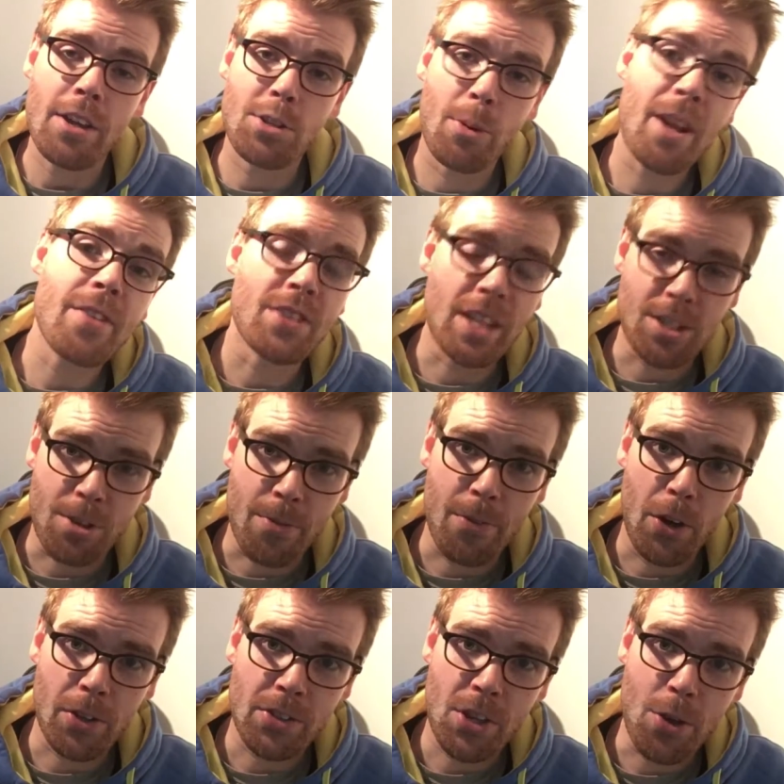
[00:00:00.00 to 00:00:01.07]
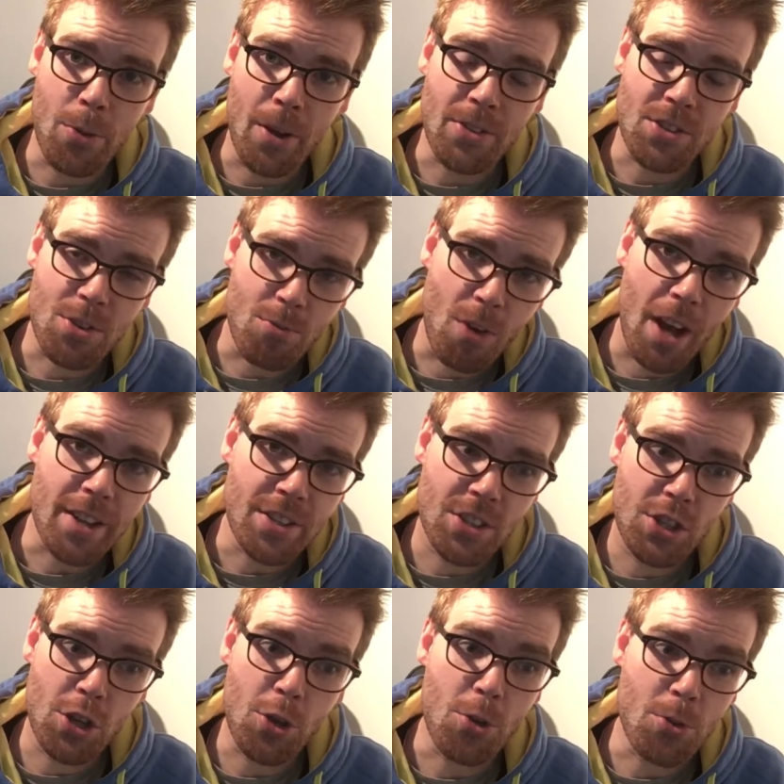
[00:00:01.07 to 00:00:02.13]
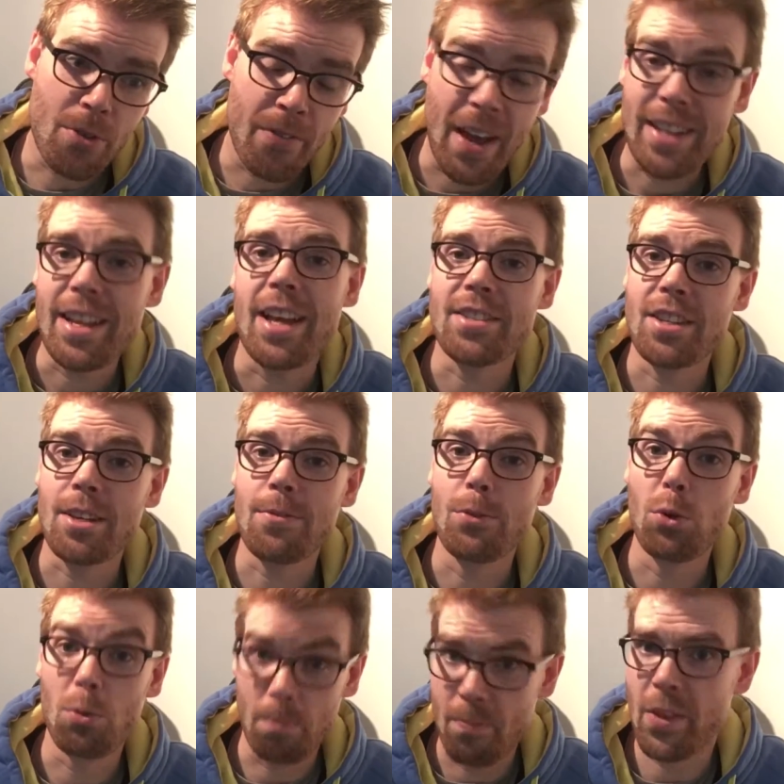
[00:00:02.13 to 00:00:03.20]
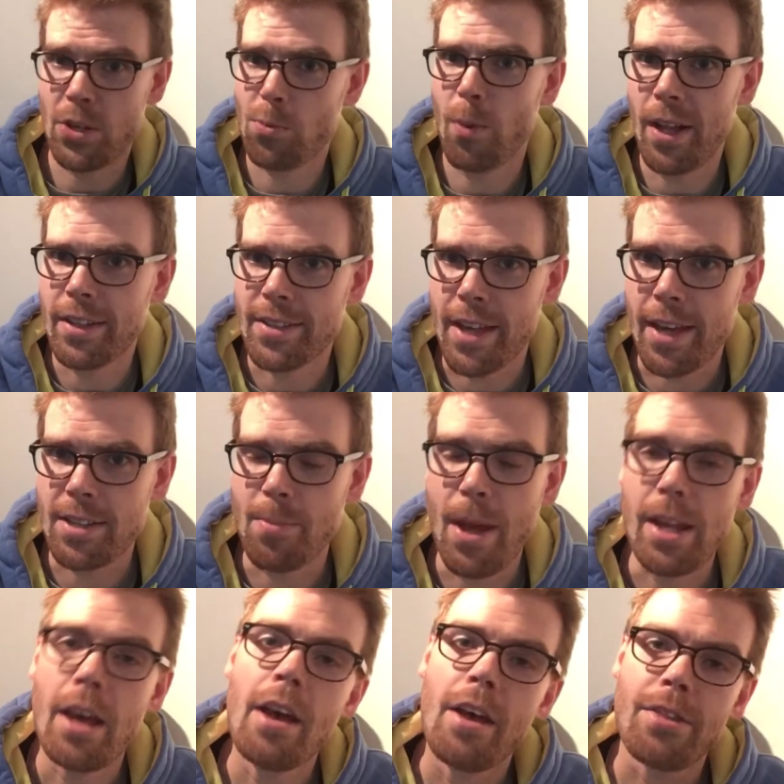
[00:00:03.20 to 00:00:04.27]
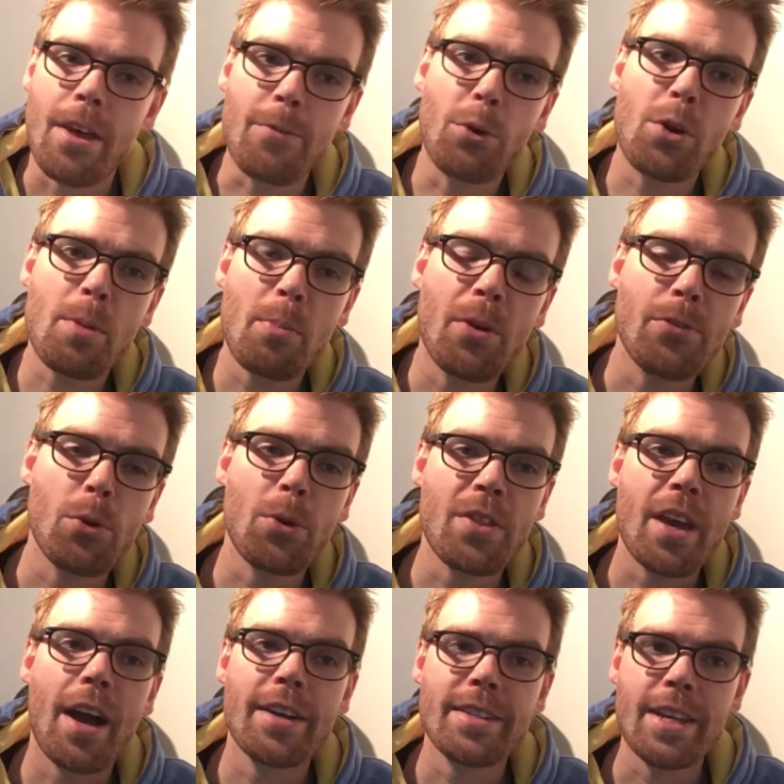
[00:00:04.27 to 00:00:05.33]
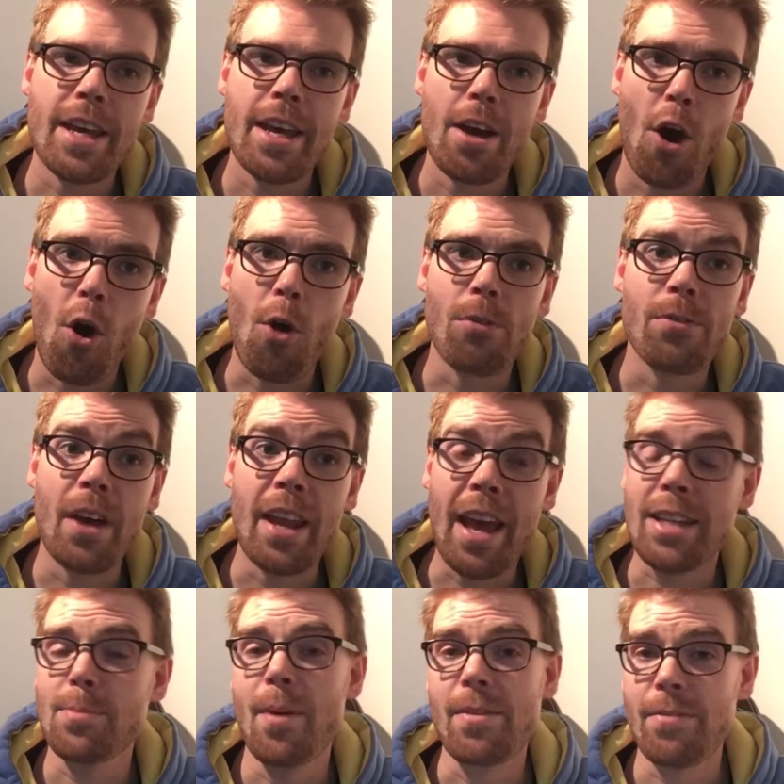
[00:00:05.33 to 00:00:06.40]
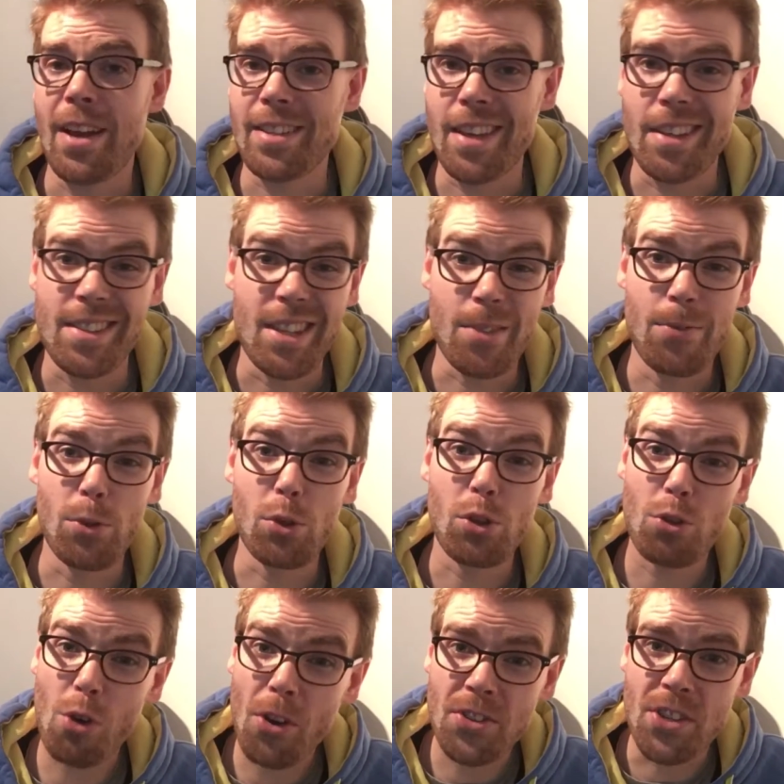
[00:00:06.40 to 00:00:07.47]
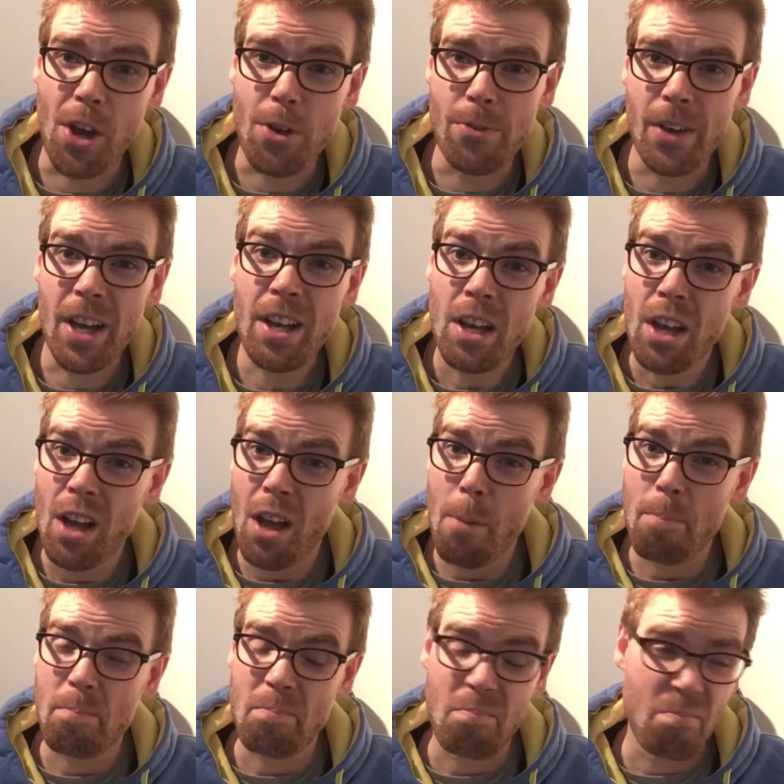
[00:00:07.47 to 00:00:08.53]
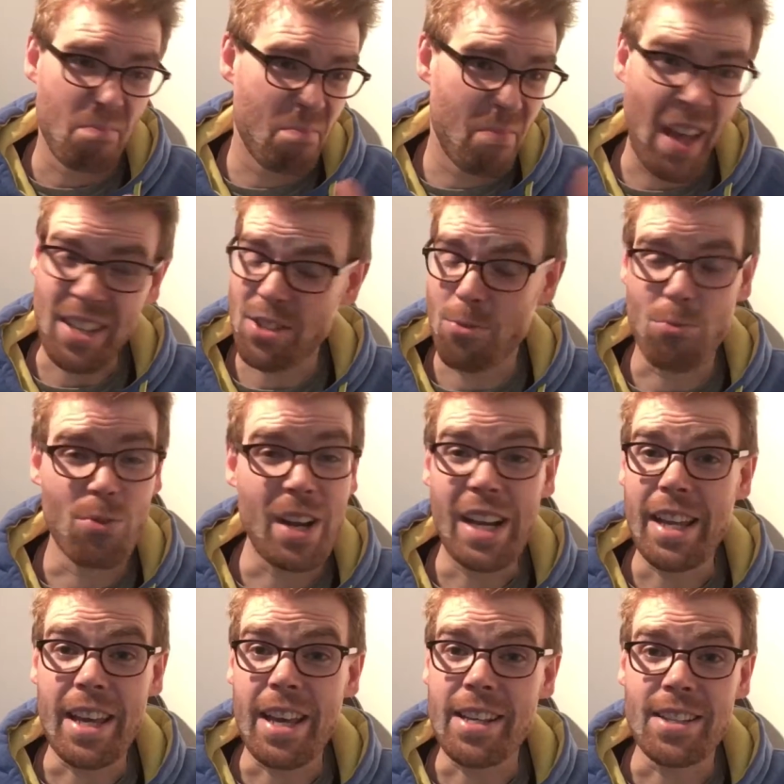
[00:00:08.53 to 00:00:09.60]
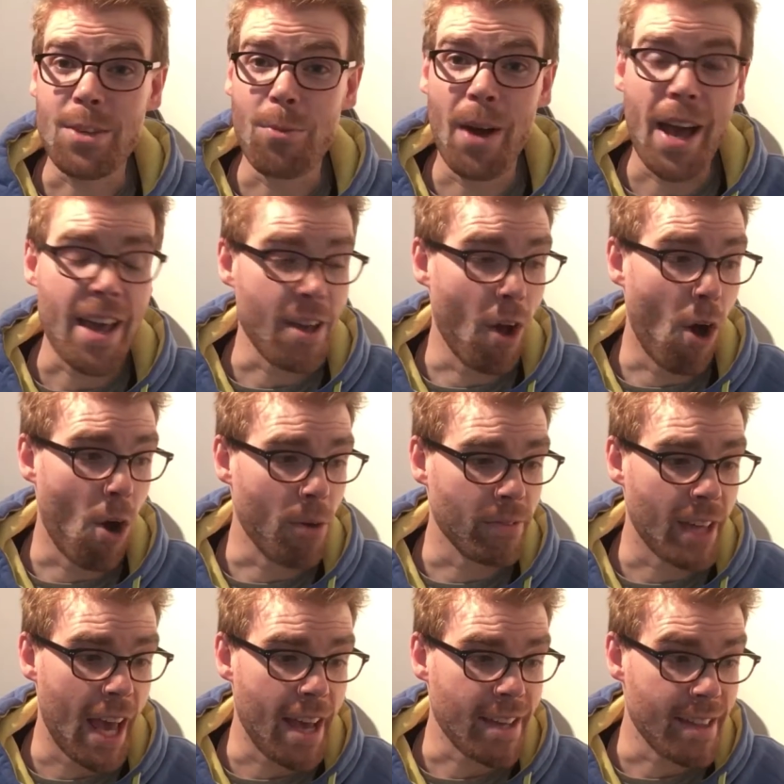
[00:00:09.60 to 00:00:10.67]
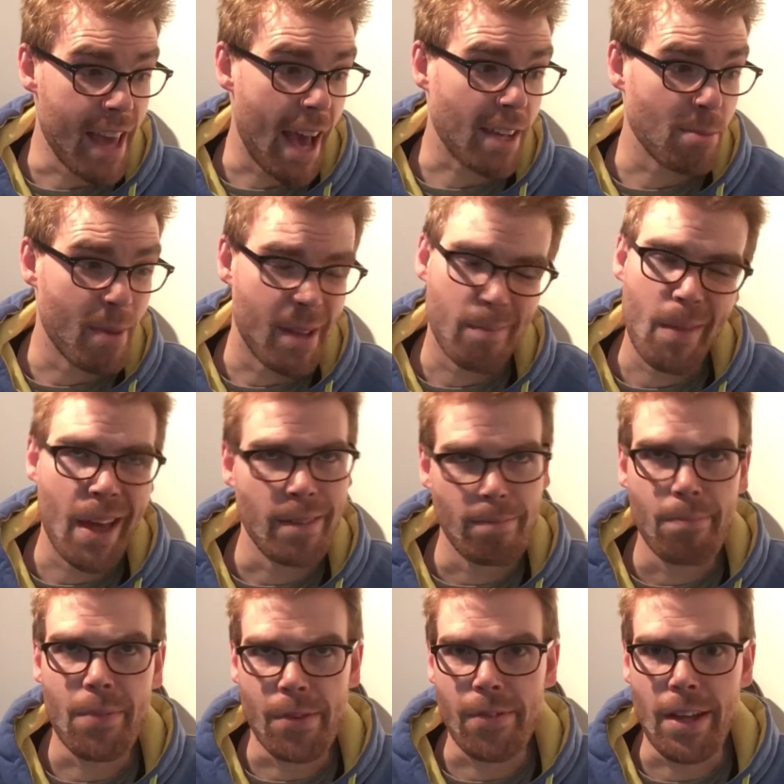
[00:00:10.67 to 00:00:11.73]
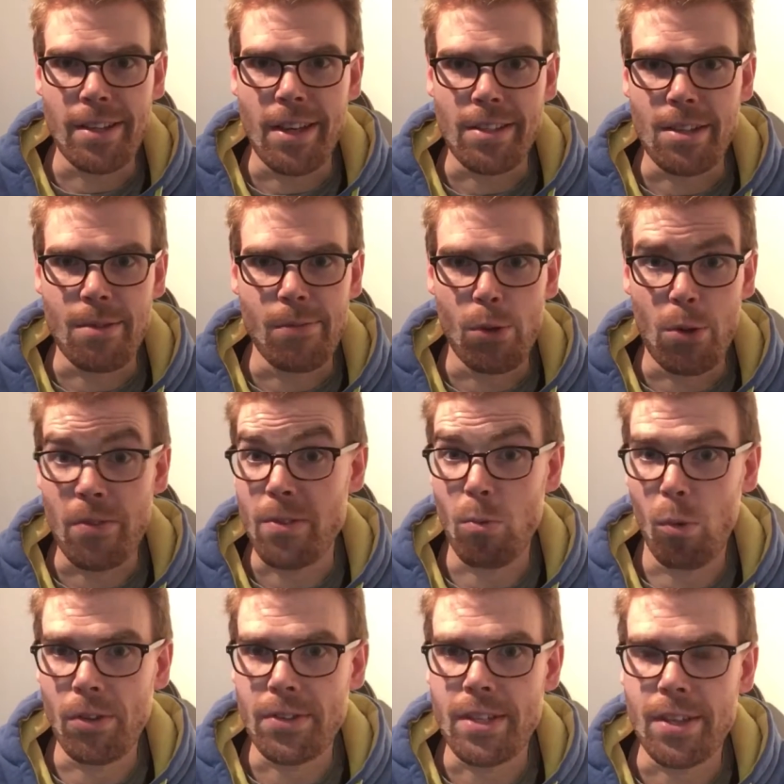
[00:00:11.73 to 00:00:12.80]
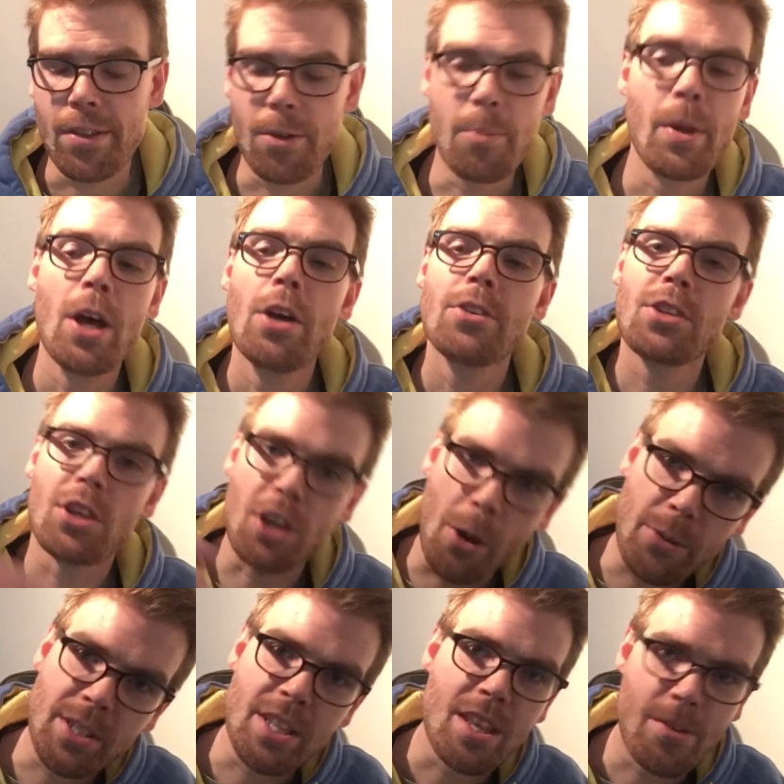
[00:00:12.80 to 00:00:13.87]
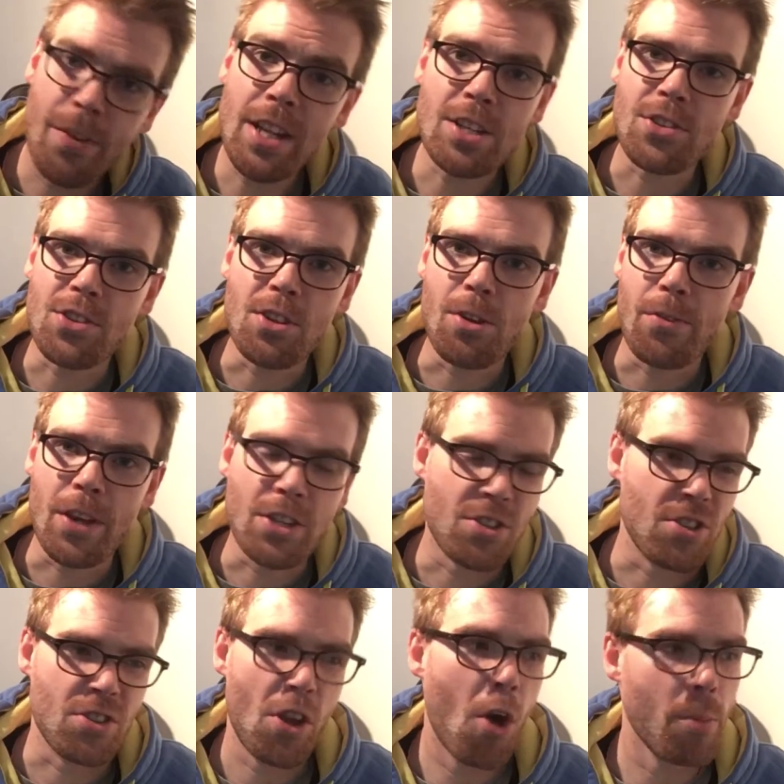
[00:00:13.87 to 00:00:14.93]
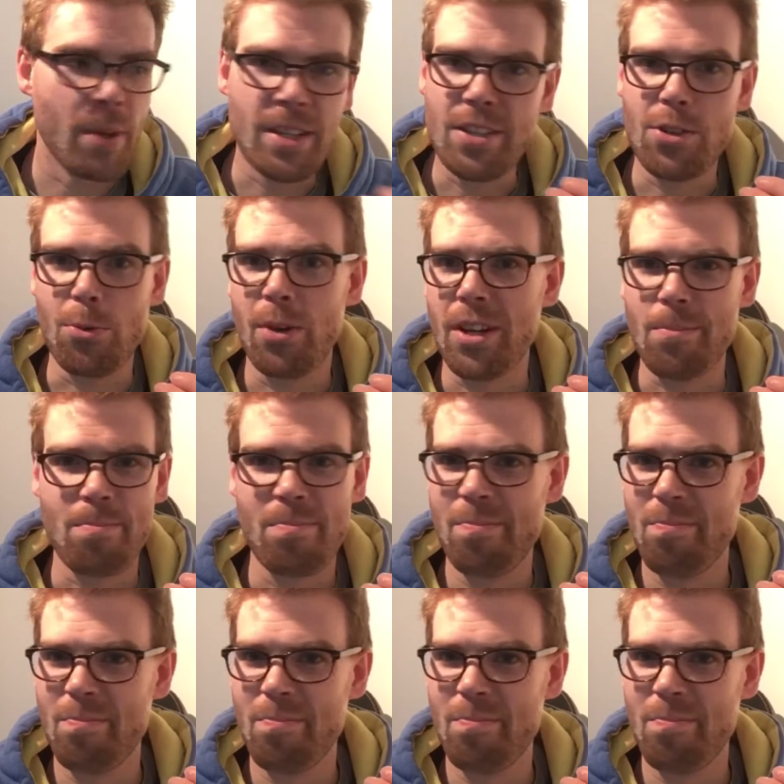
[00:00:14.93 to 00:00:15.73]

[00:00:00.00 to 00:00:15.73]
20th Century Fox, who owns the rights to the Fantastic Four as well as X-Men, they've already put forward the idea of an X-Men Fantastic Four crossover. That's a really easy way of getting the X-Men and the Fantastic Four, if you wanted them, to go into the Avengers universe. Just hop into a